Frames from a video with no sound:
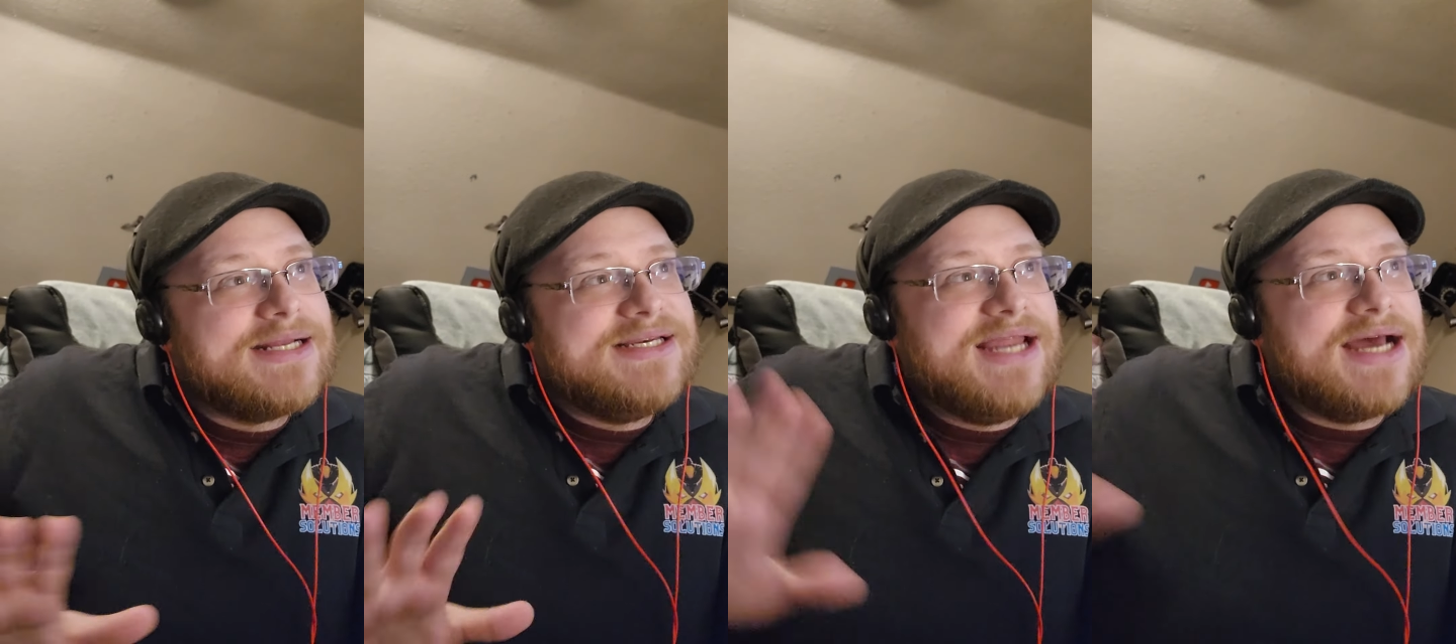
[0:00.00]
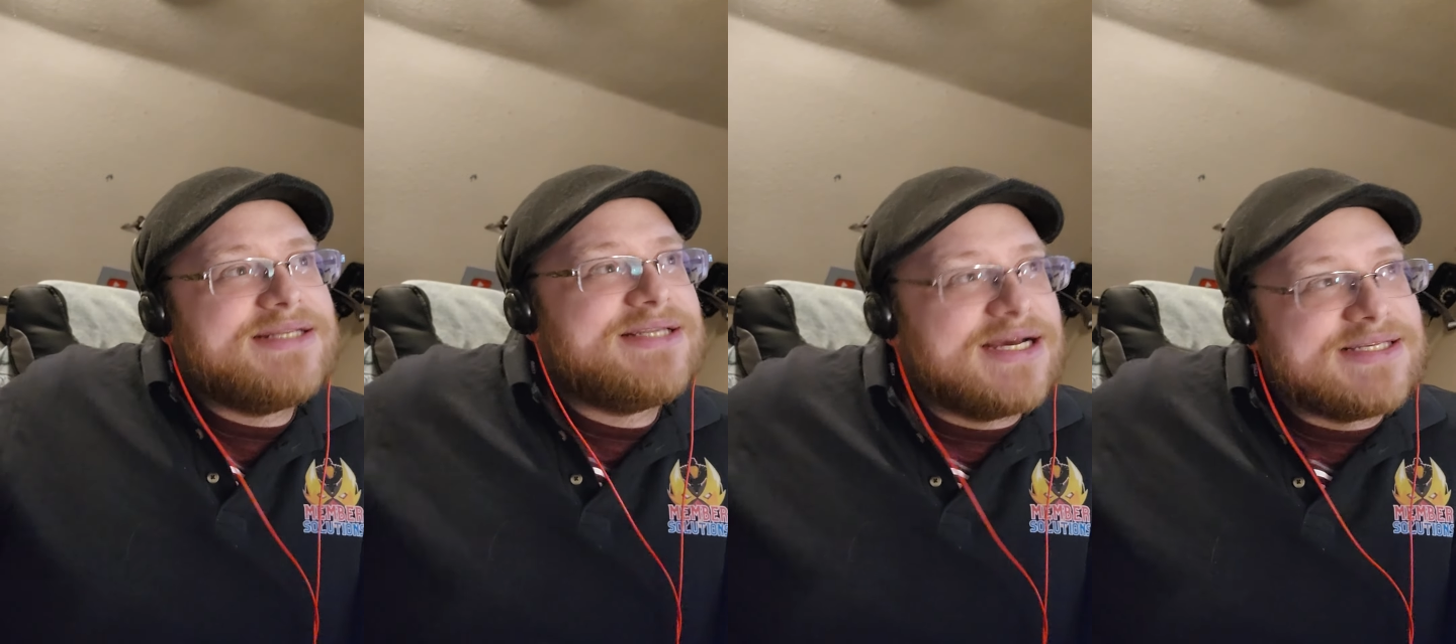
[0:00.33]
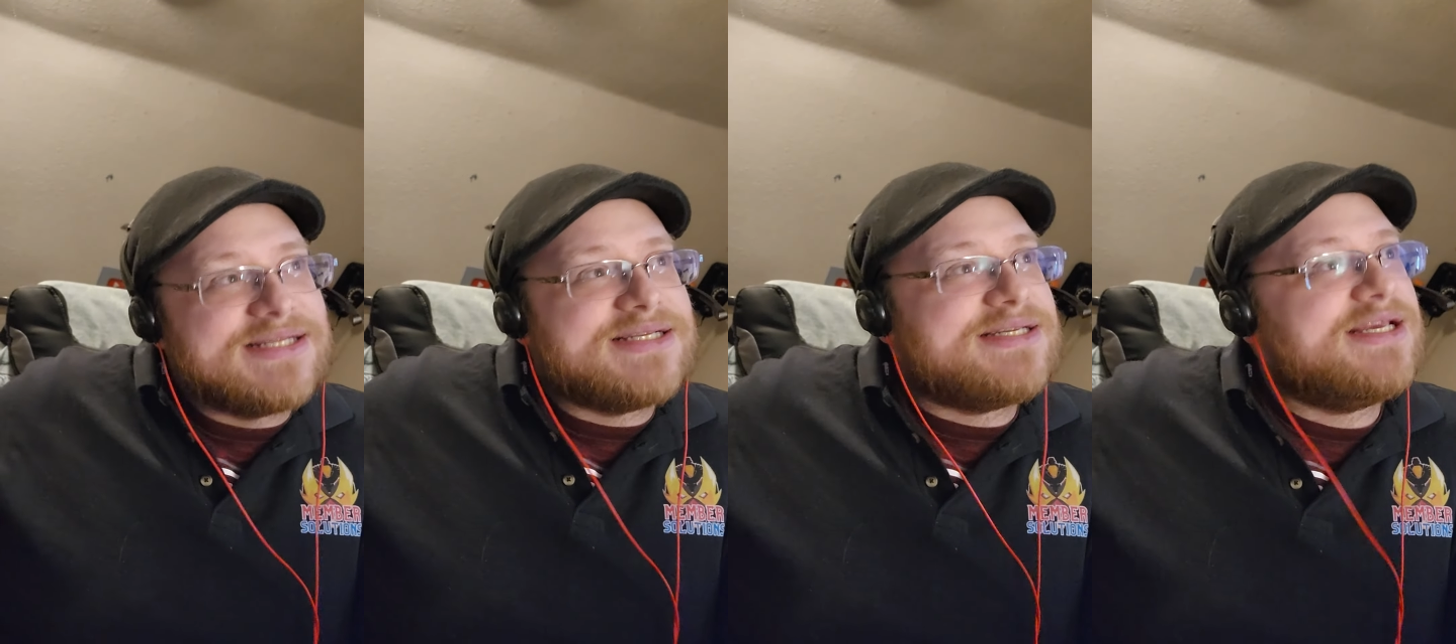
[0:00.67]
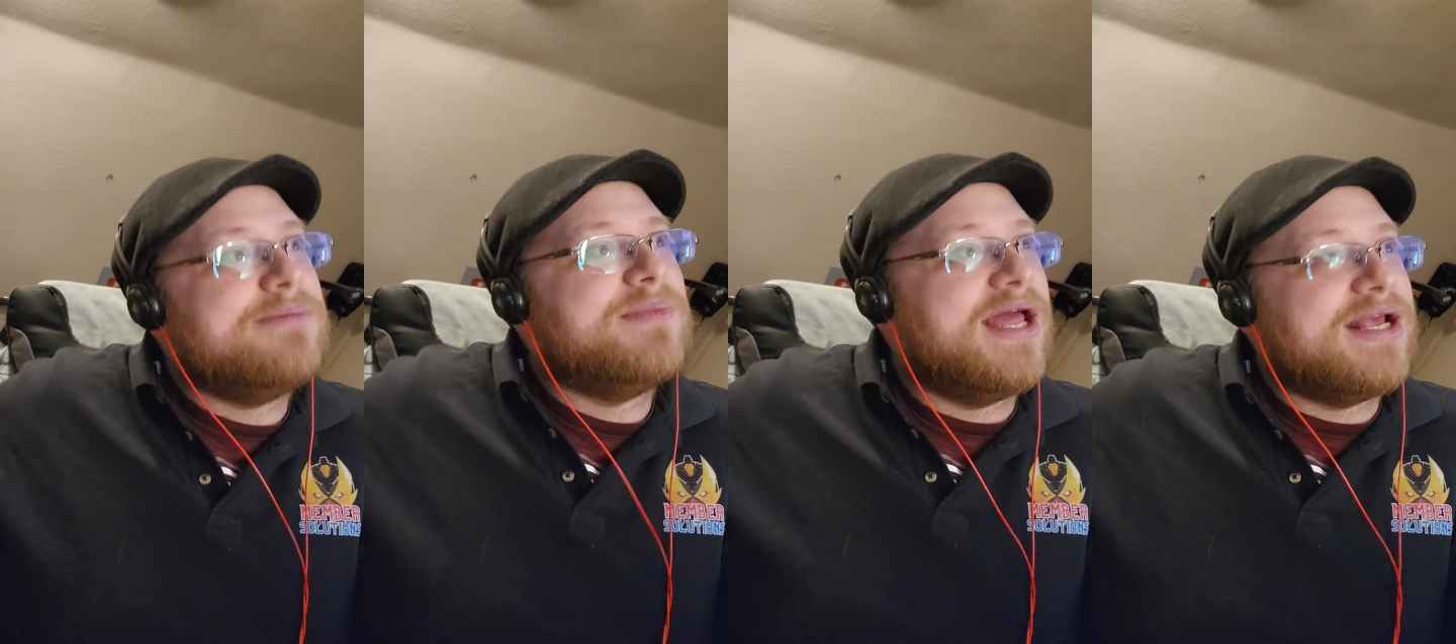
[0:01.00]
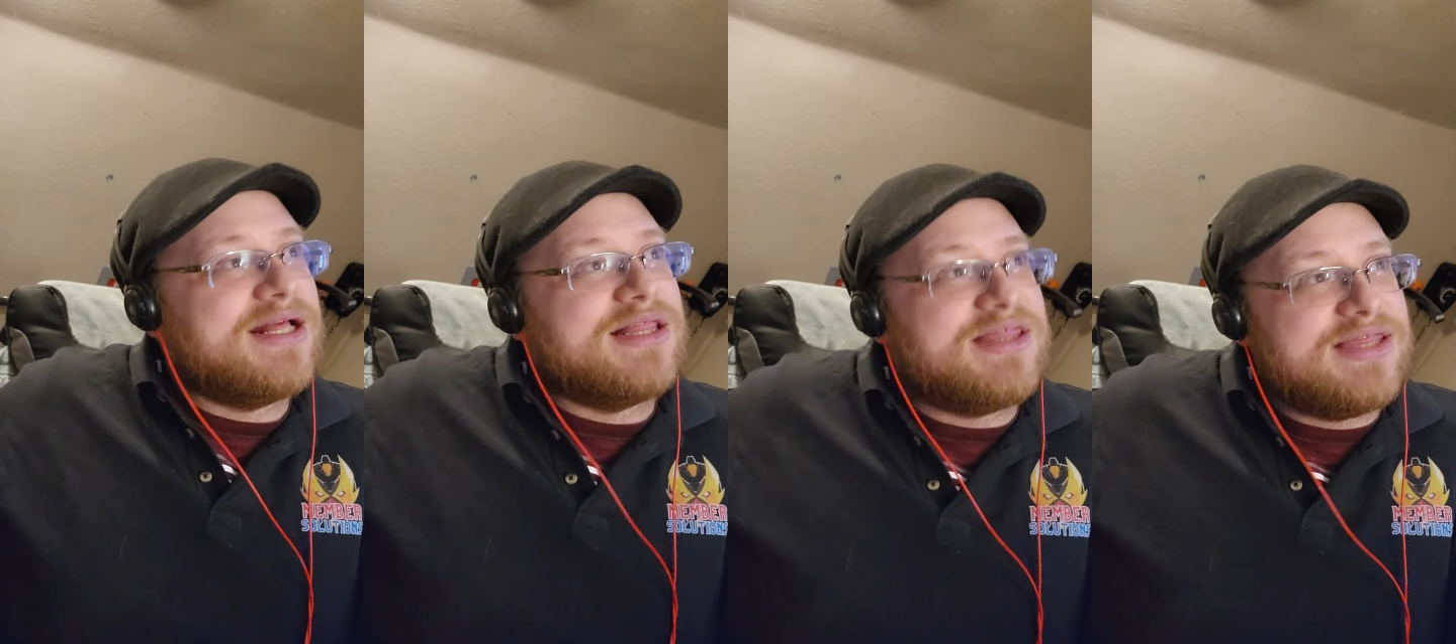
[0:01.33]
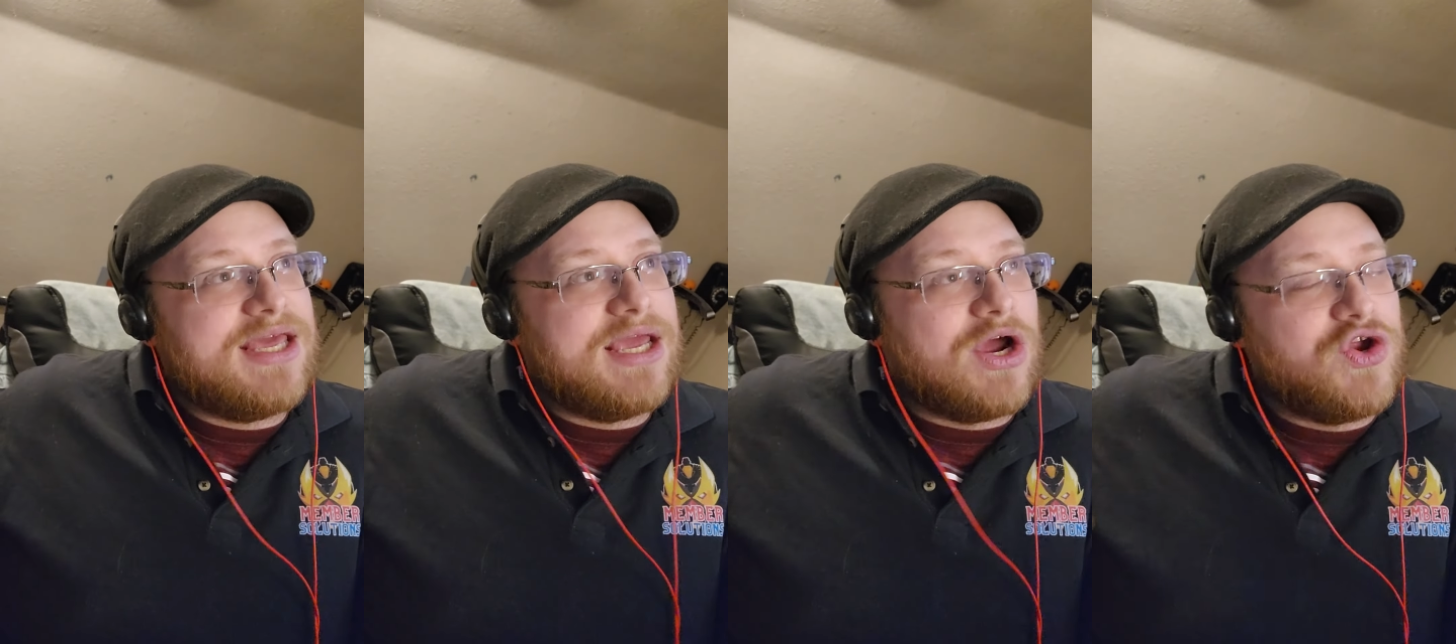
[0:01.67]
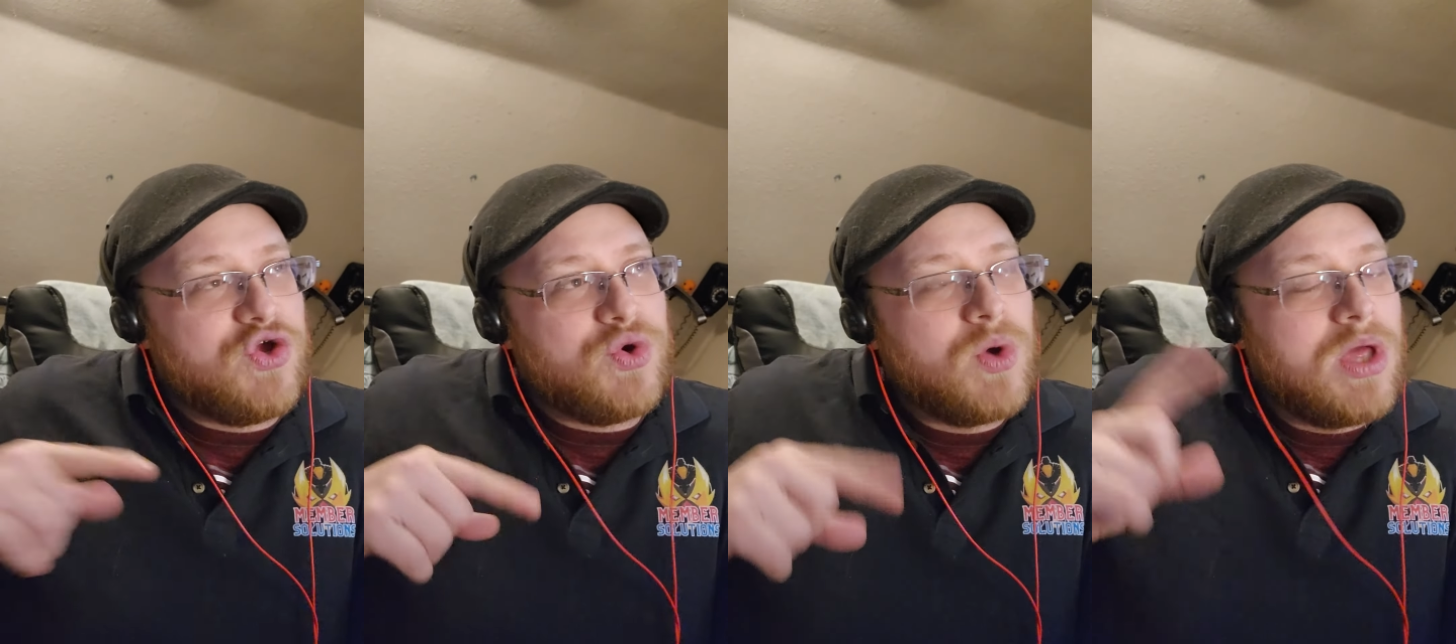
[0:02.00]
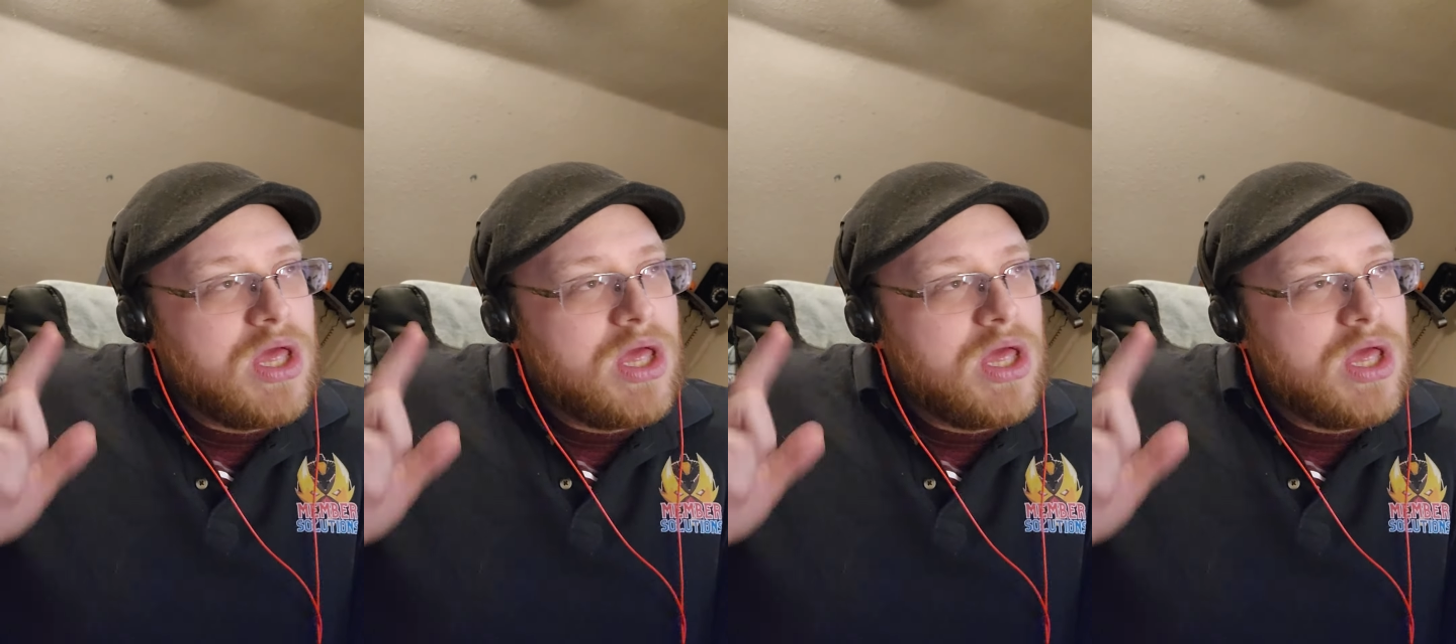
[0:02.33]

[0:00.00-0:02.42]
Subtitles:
doesn't seem like a thing. Are you